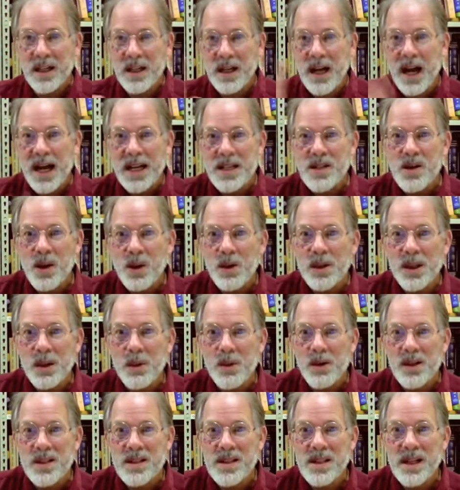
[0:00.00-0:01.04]
God's holy
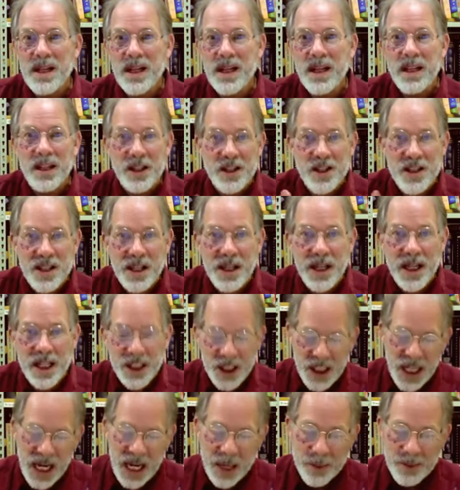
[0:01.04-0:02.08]
words in English, the King
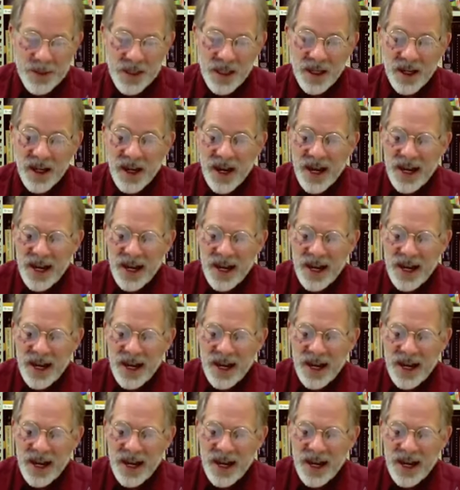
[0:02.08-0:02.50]
James.